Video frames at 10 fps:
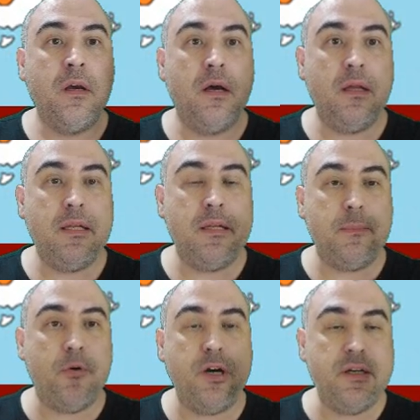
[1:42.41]
the
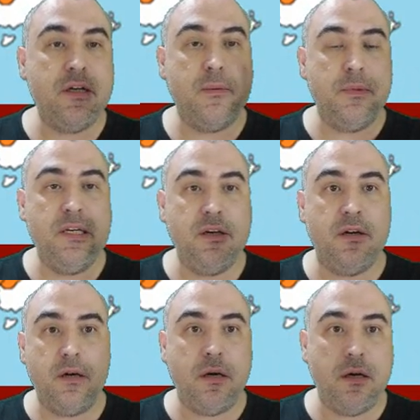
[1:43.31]
border
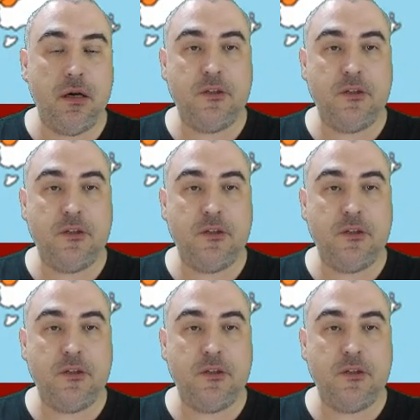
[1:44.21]
near